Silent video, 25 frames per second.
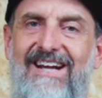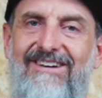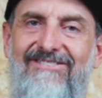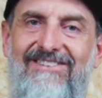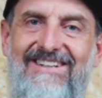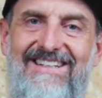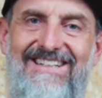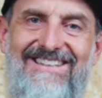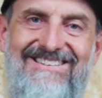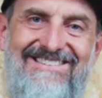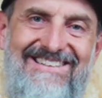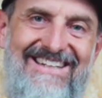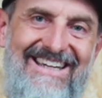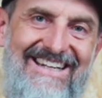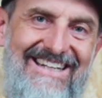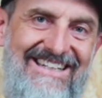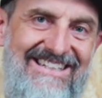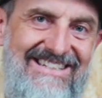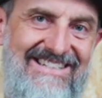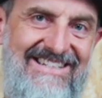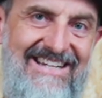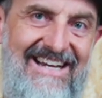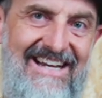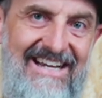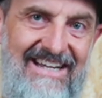everything is
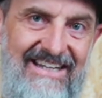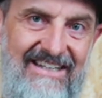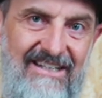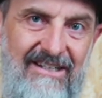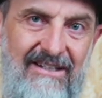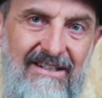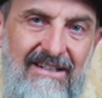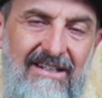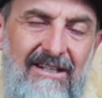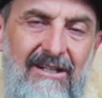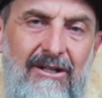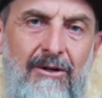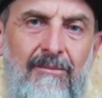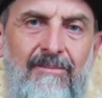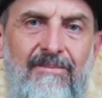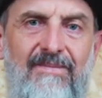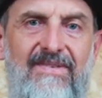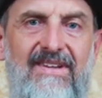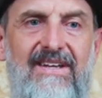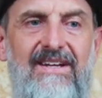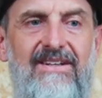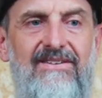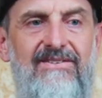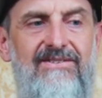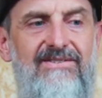getting done.
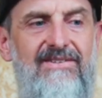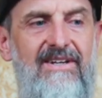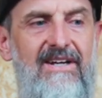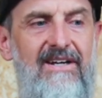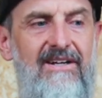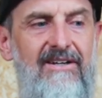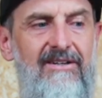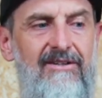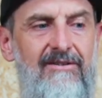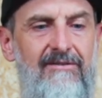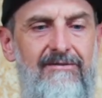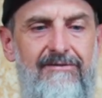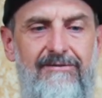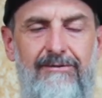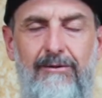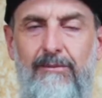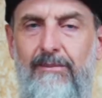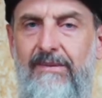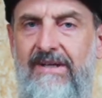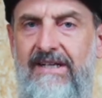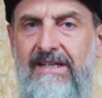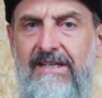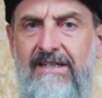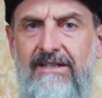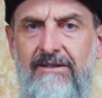And so for
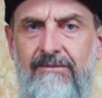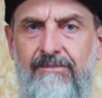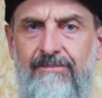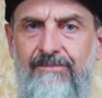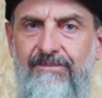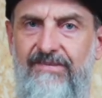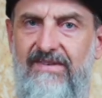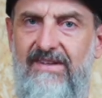me,